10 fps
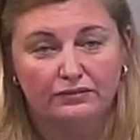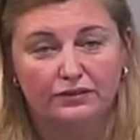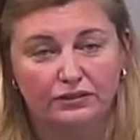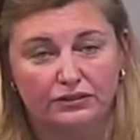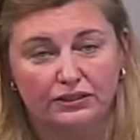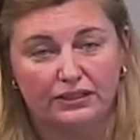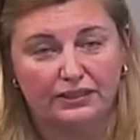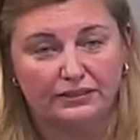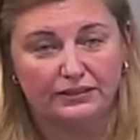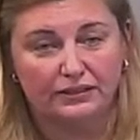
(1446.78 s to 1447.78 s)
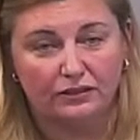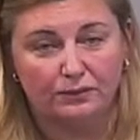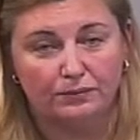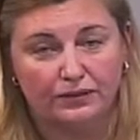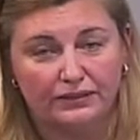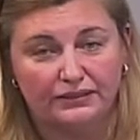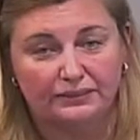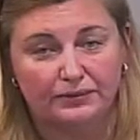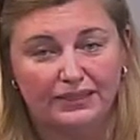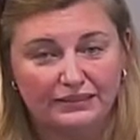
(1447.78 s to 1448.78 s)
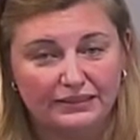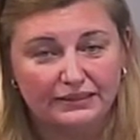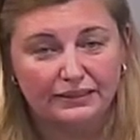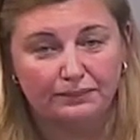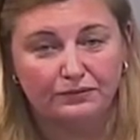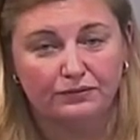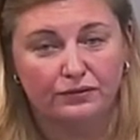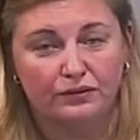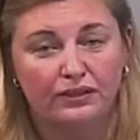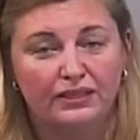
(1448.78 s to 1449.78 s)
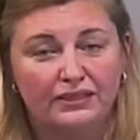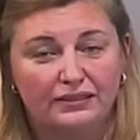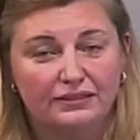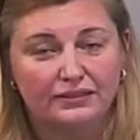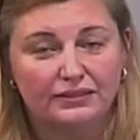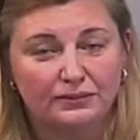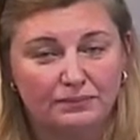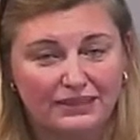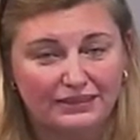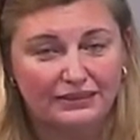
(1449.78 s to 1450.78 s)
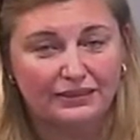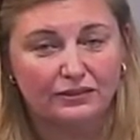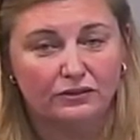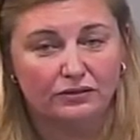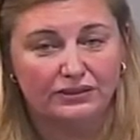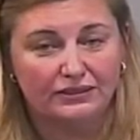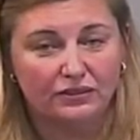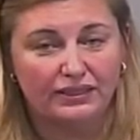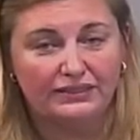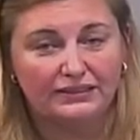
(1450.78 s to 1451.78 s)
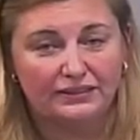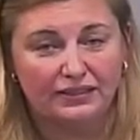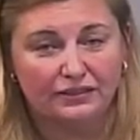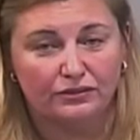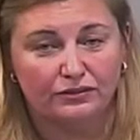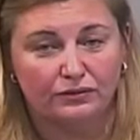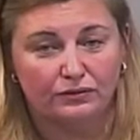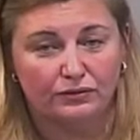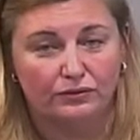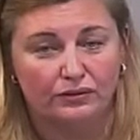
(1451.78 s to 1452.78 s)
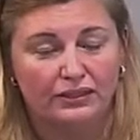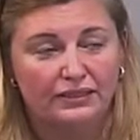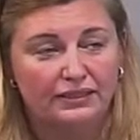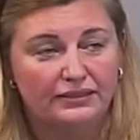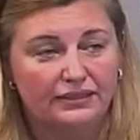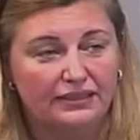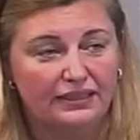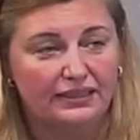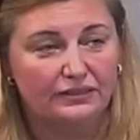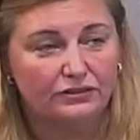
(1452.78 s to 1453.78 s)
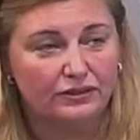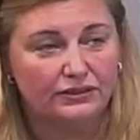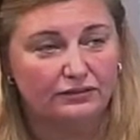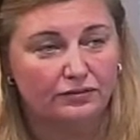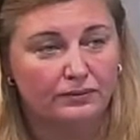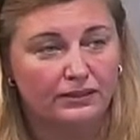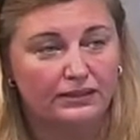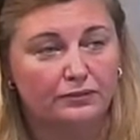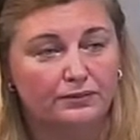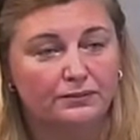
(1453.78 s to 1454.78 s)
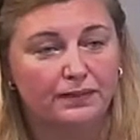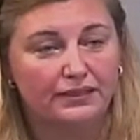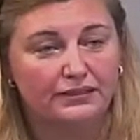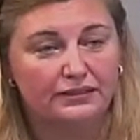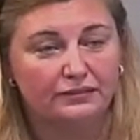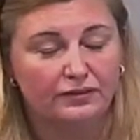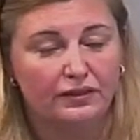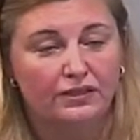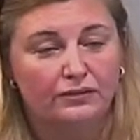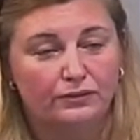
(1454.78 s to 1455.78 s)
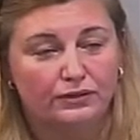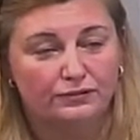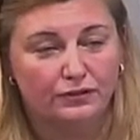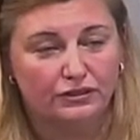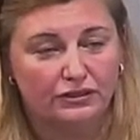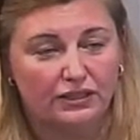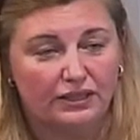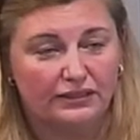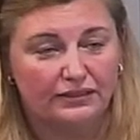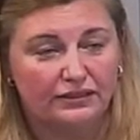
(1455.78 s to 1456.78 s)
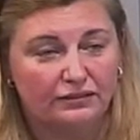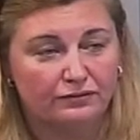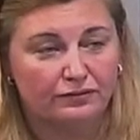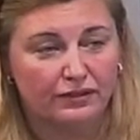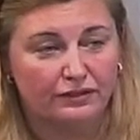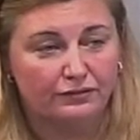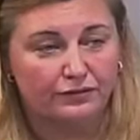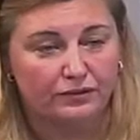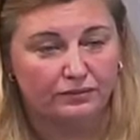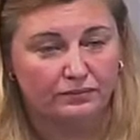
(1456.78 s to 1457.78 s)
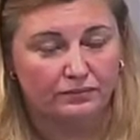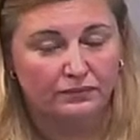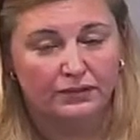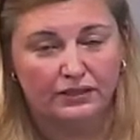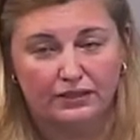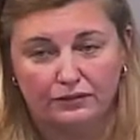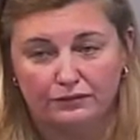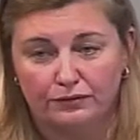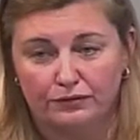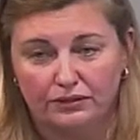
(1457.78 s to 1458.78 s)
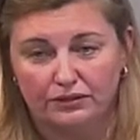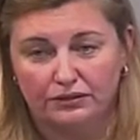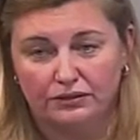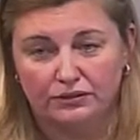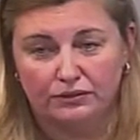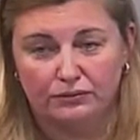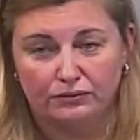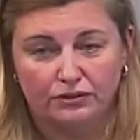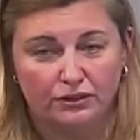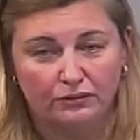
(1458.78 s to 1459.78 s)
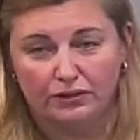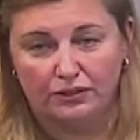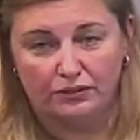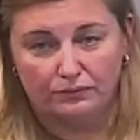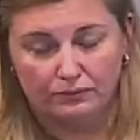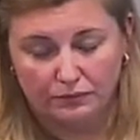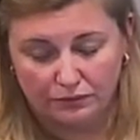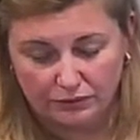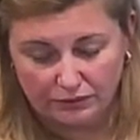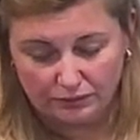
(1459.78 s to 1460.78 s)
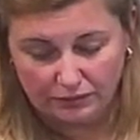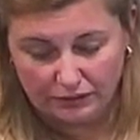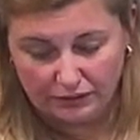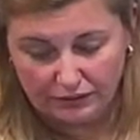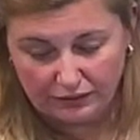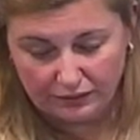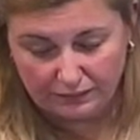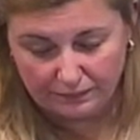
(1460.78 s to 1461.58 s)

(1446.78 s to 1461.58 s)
Virgin Galactic operating. But as I said before, this is domestic law, it's not international law. It's going to get interesting from a legal perspective once Virgin Galactic can fly from California to Tokyo or something like that.